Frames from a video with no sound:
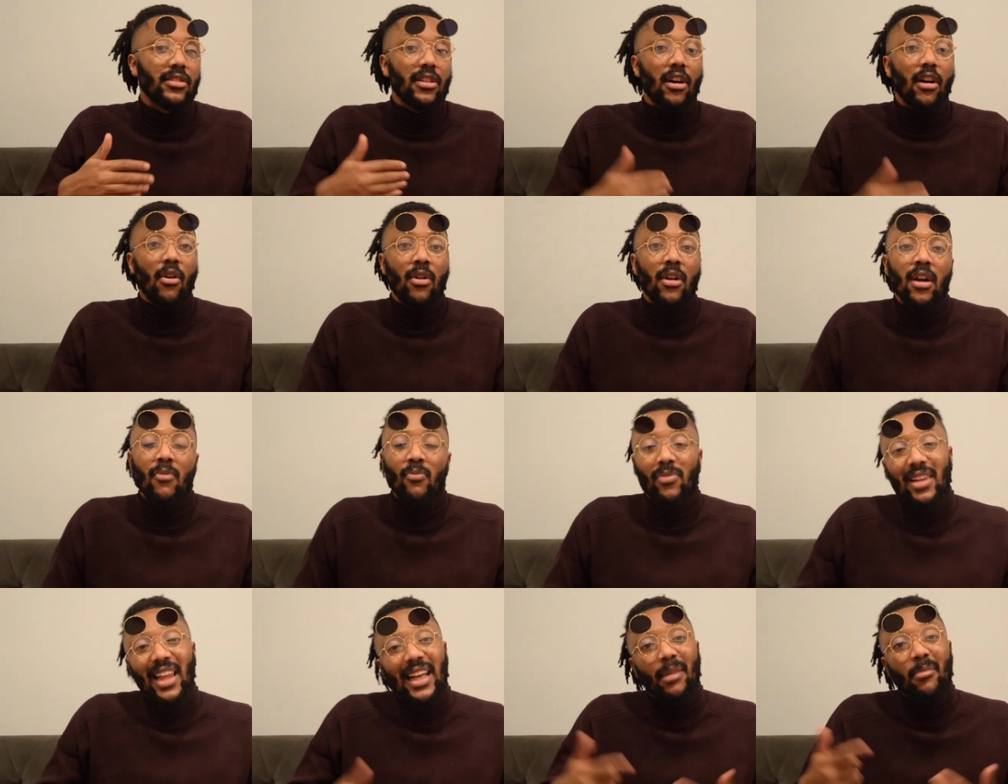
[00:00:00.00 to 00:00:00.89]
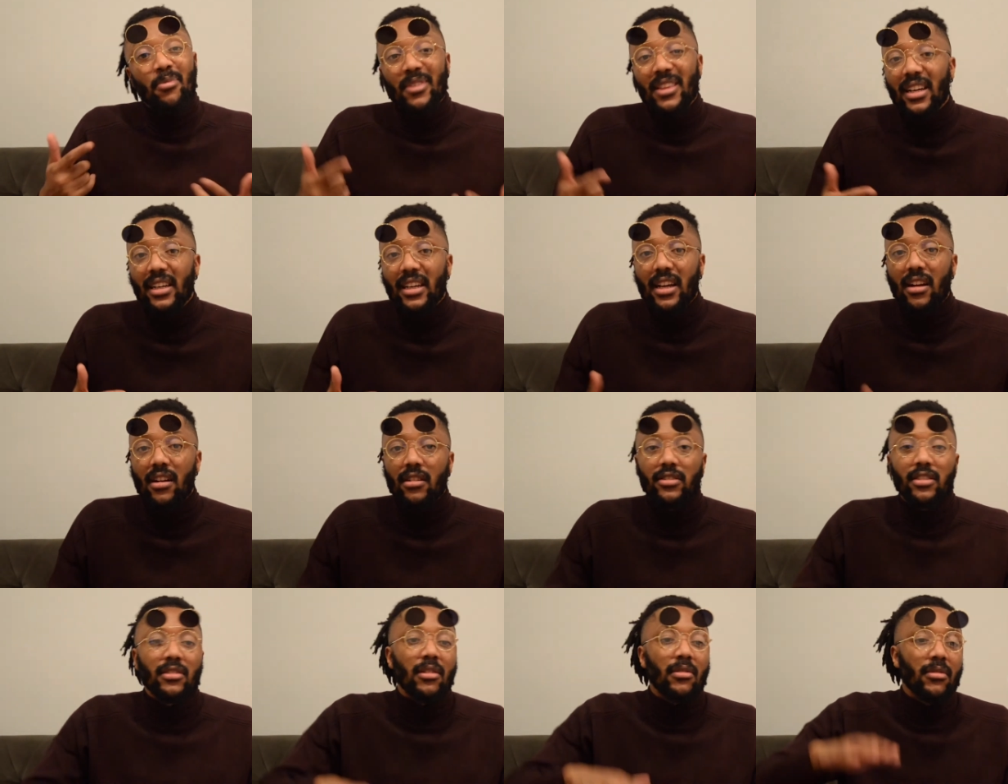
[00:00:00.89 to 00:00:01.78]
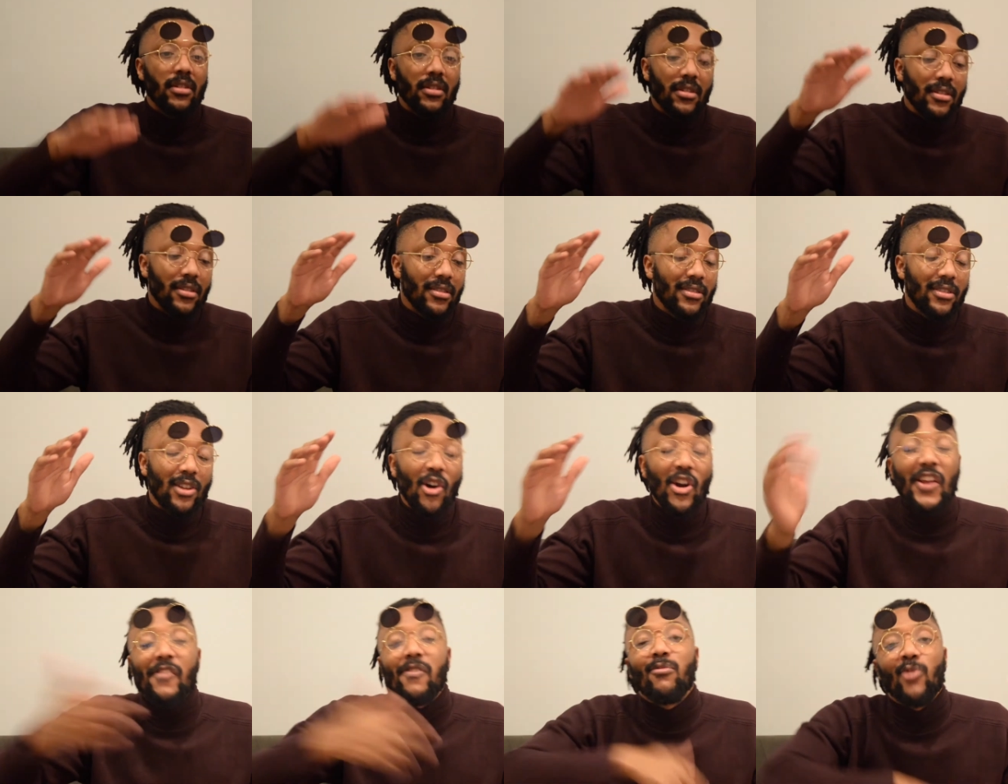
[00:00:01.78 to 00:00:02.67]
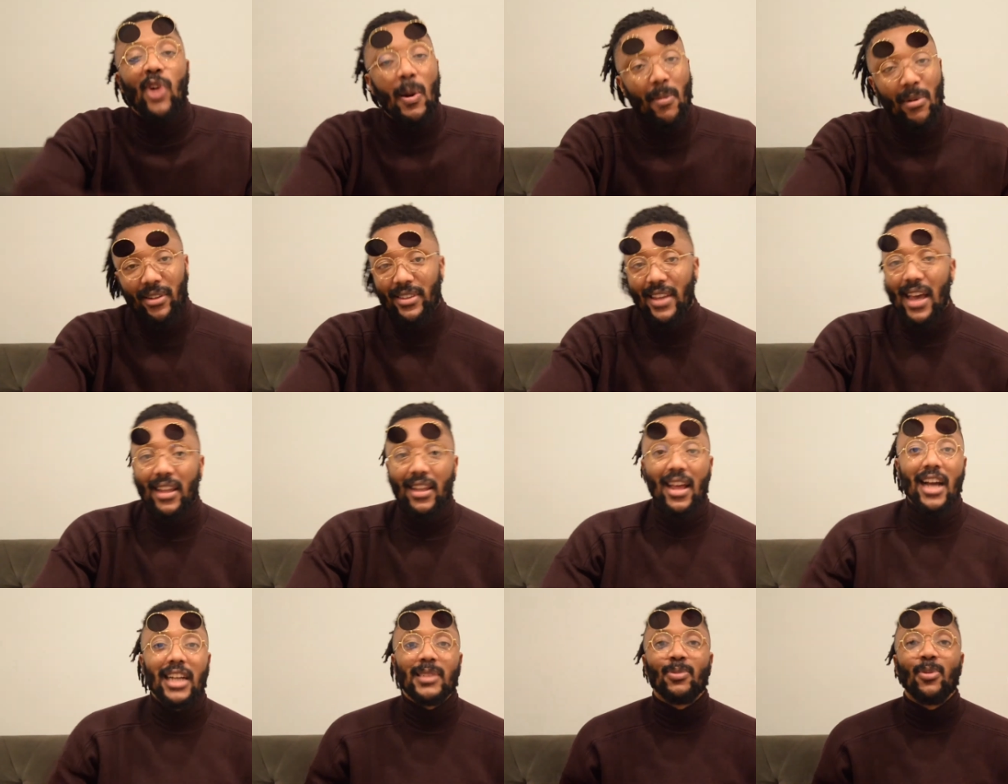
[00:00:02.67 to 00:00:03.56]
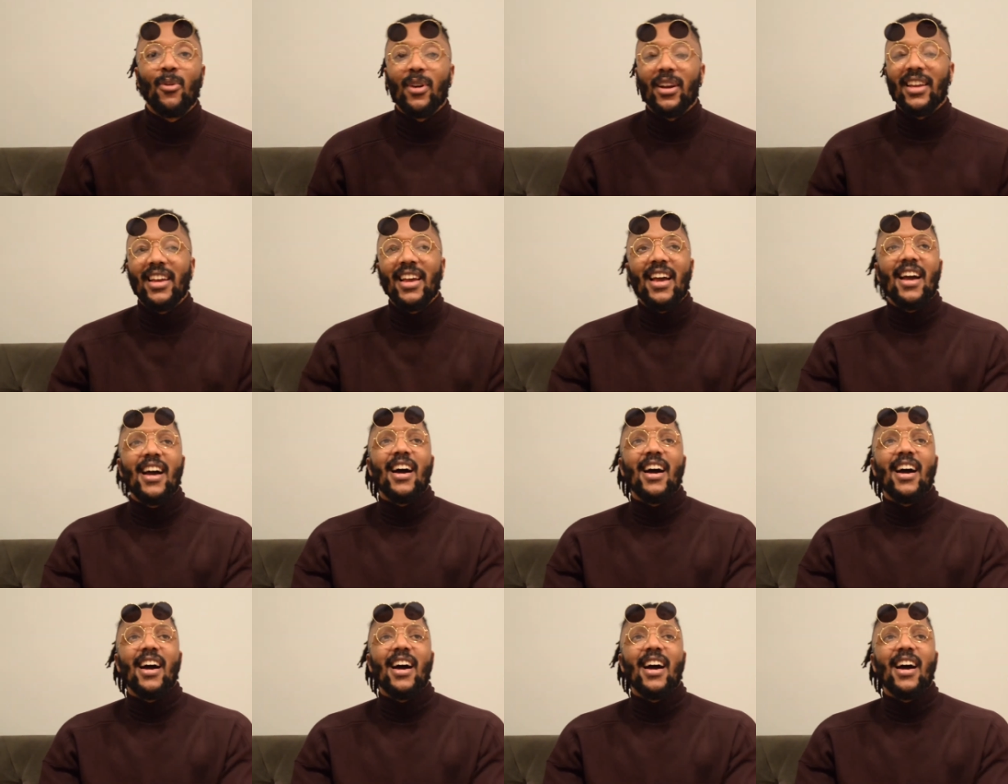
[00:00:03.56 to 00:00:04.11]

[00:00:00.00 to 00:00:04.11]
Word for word: you know, we like them thick here, so don't even worry about that last point.